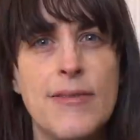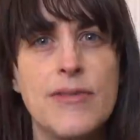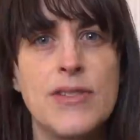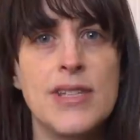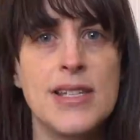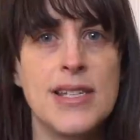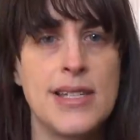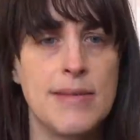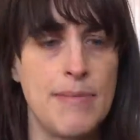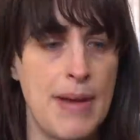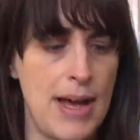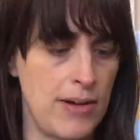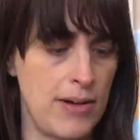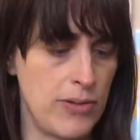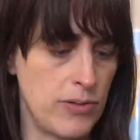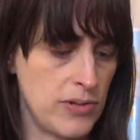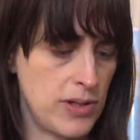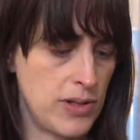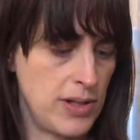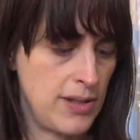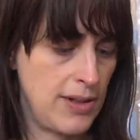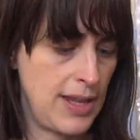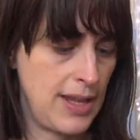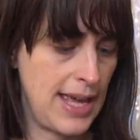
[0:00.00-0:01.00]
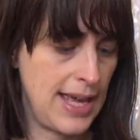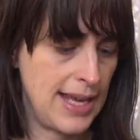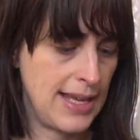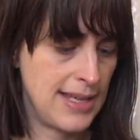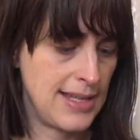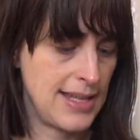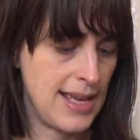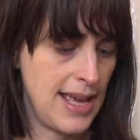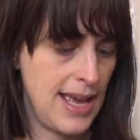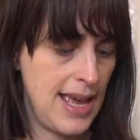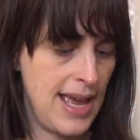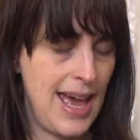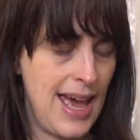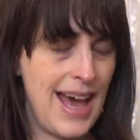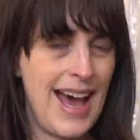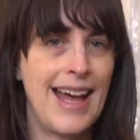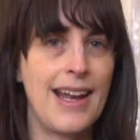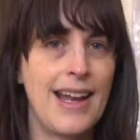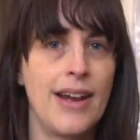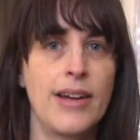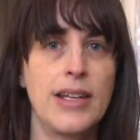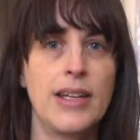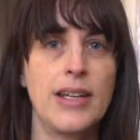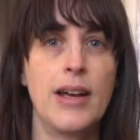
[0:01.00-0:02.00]
to smells and things.
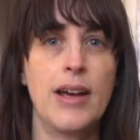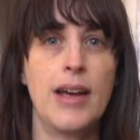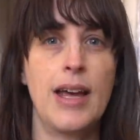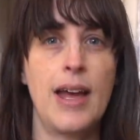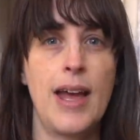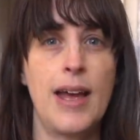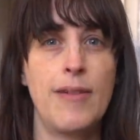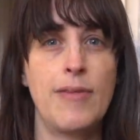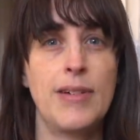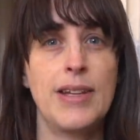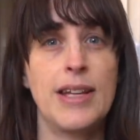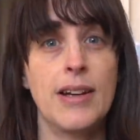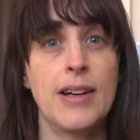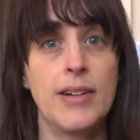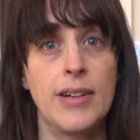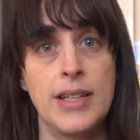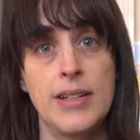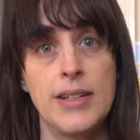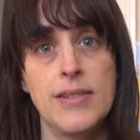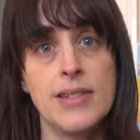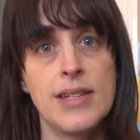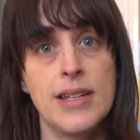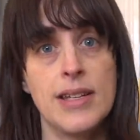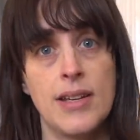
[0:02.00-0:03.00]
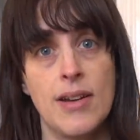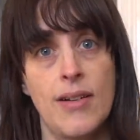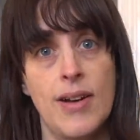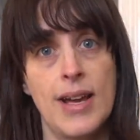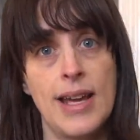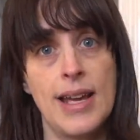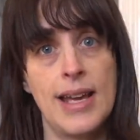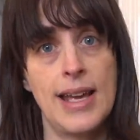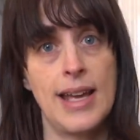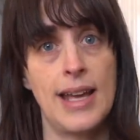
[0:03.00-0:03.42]
And I everything I use at night